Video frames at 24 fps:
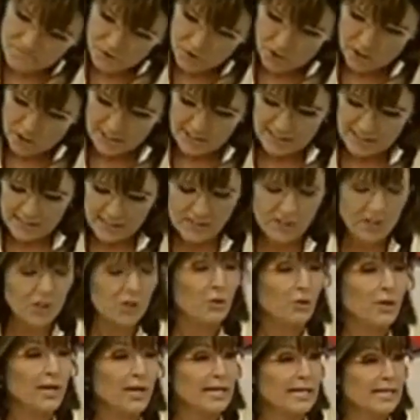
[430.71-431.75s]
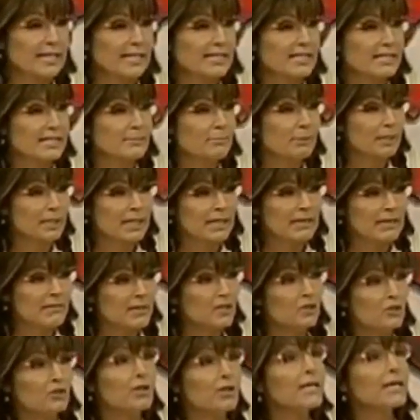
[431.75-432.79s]
just as the Greeks believe
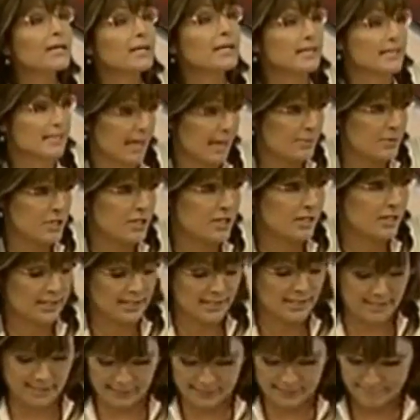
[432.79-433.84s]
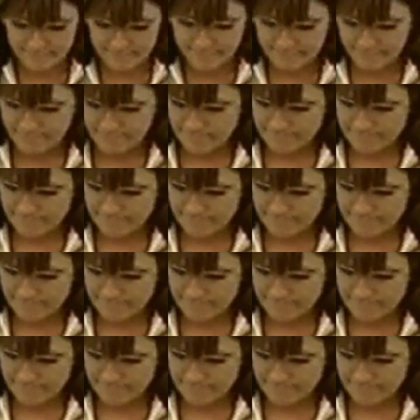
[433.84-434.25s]
in Greek exceptionalism.